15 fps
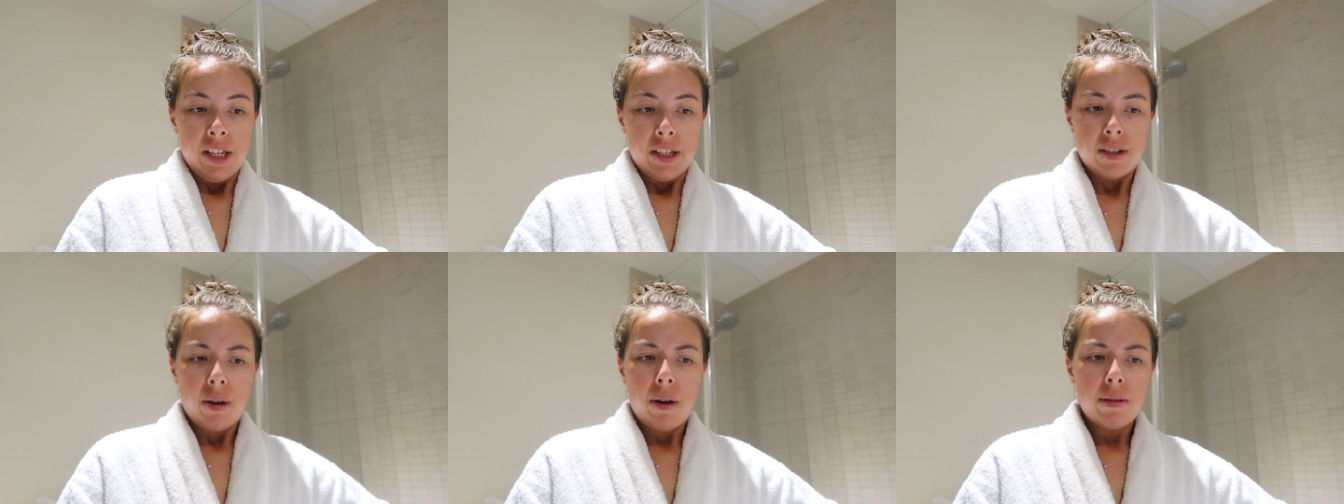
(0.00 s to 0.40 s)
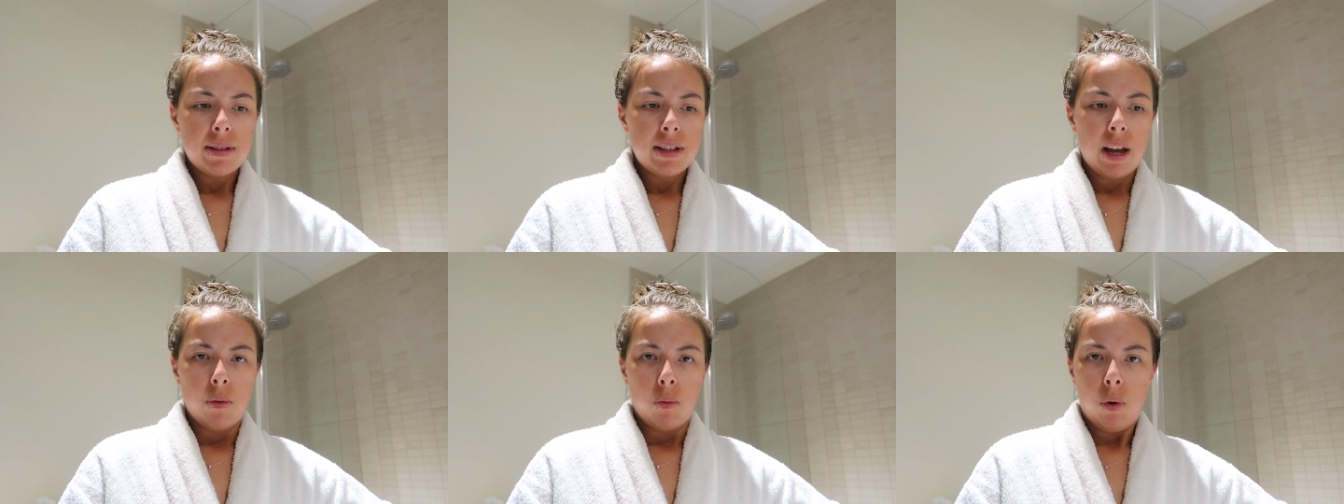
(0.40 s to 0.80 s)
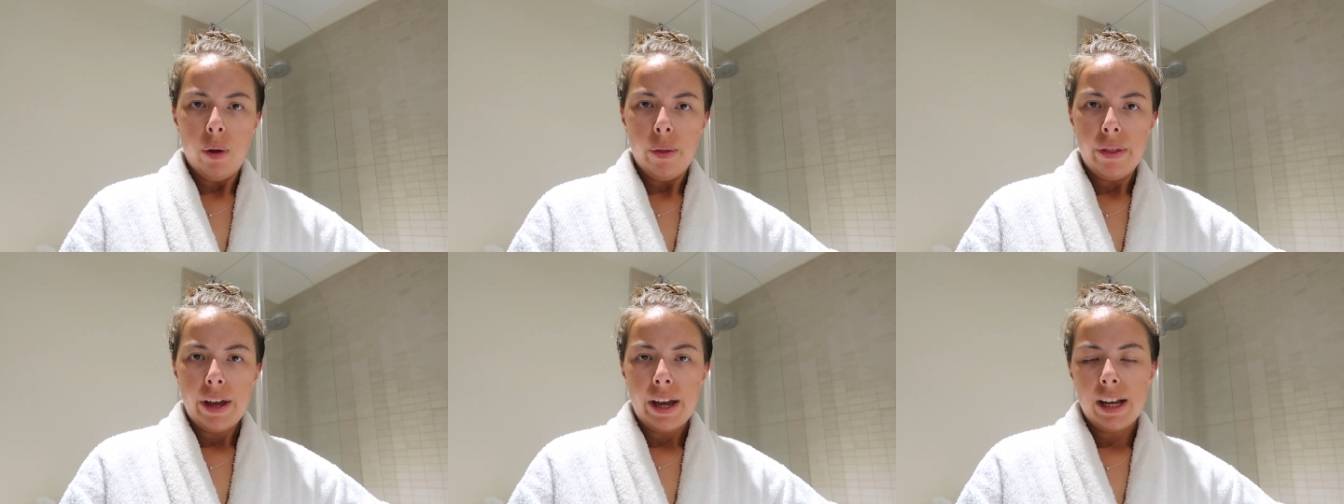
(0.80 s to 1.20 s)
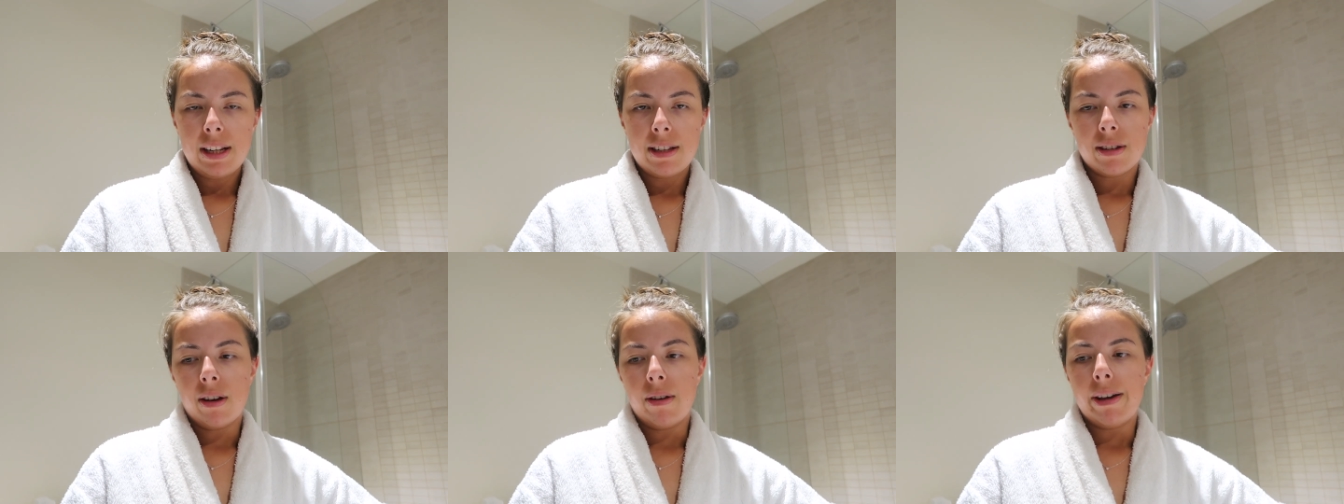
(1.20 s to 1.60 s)
So I was like, what the hell
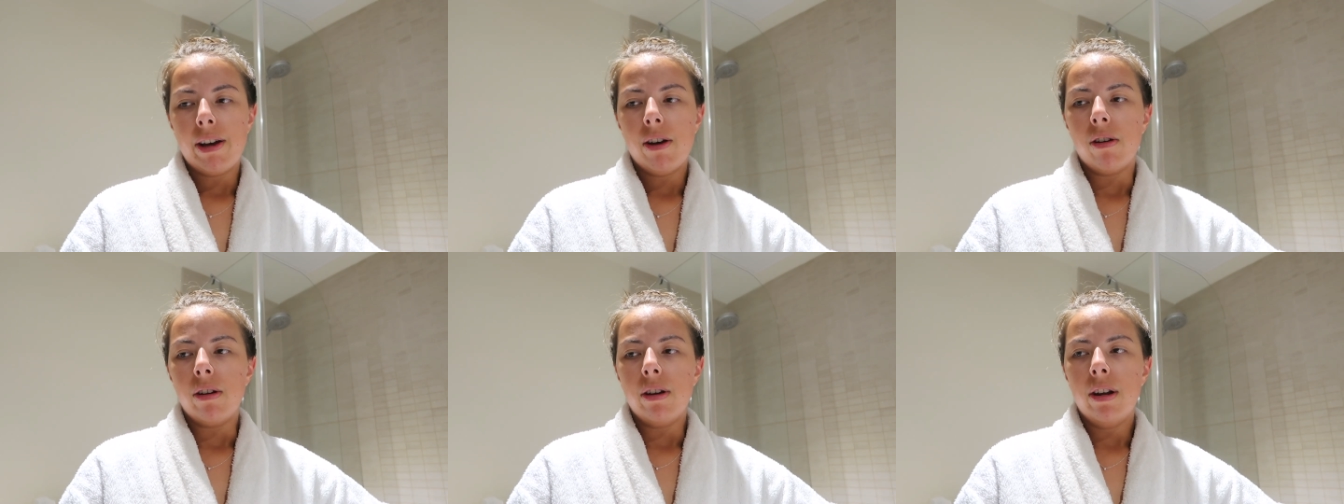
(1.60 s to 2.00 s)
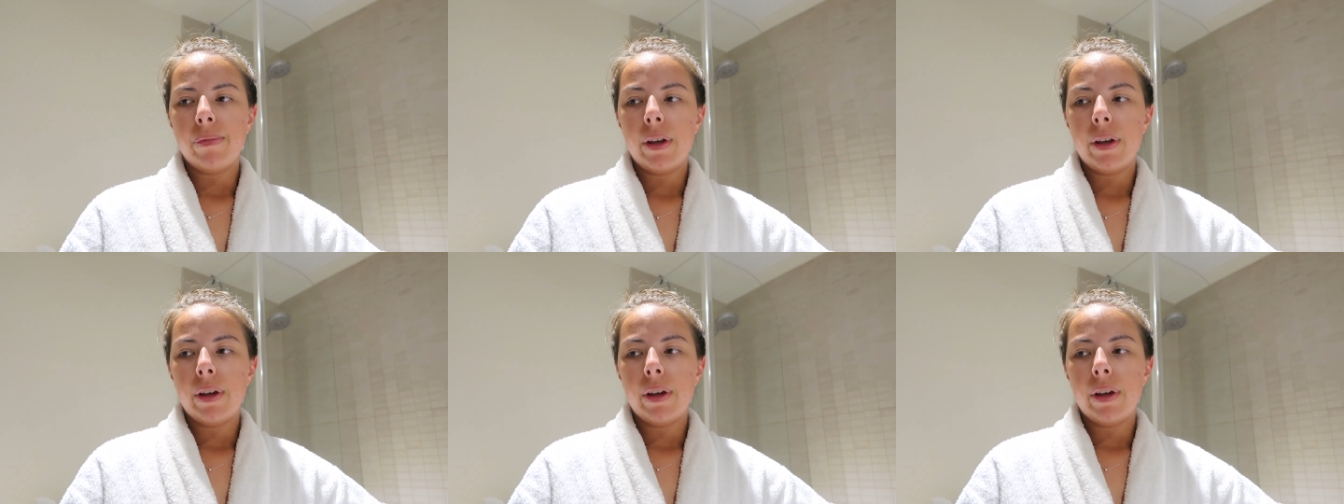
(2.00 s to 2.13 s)
is going on?